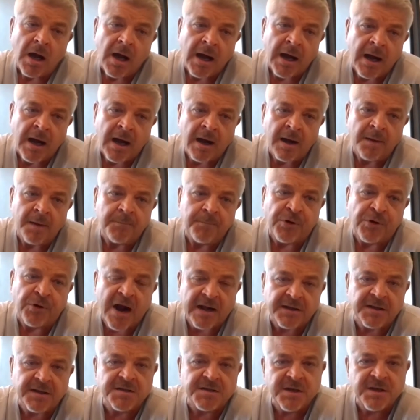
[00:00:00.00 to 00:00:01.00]

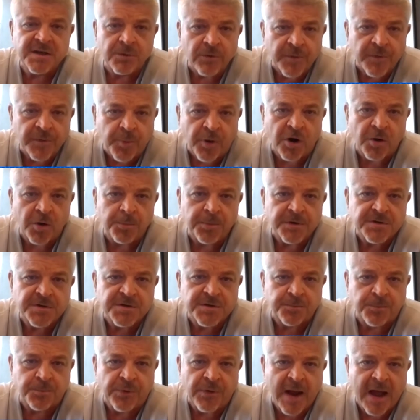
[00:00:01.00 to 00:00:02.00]
Practicing with
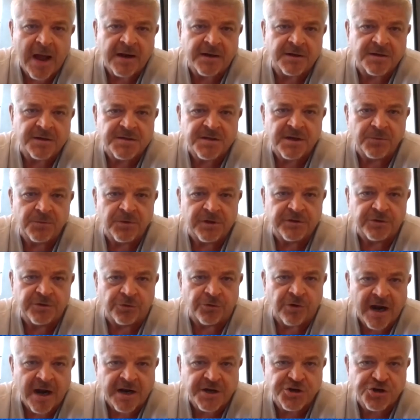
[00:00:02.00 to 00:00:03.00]
purpose, practicing with
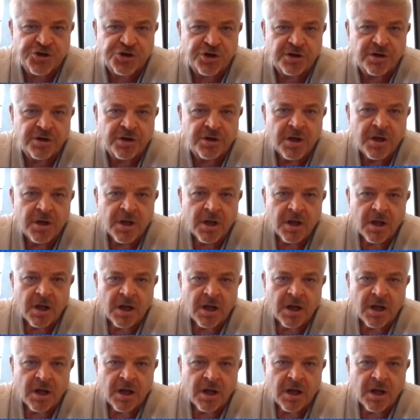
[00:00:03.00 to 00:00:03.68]
direction,